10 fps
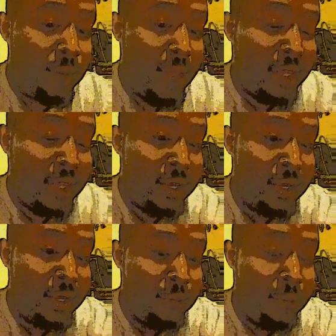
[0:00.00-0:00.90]
at
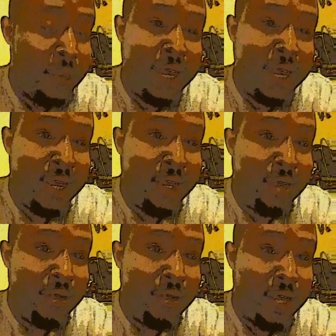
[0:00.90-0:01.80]
the
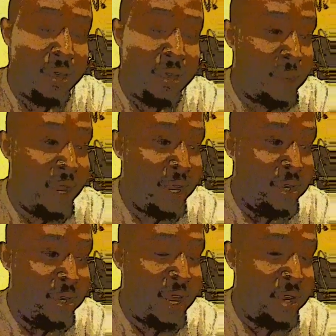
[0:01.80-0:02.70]
beginning
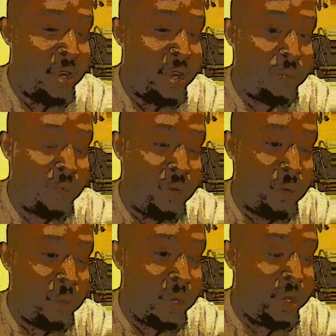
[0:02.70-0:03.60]
stages, you know,
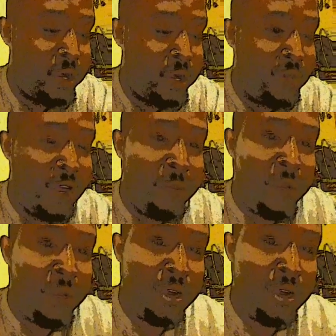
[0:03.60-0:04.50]
when they're
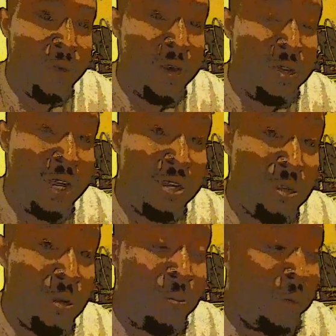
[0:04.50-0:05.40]
developing their careers, that's
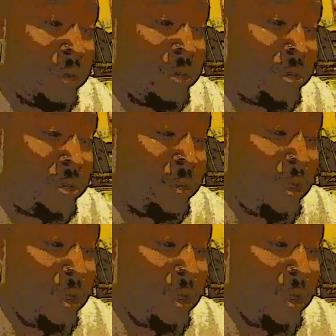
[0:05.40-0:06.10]
cool, but once you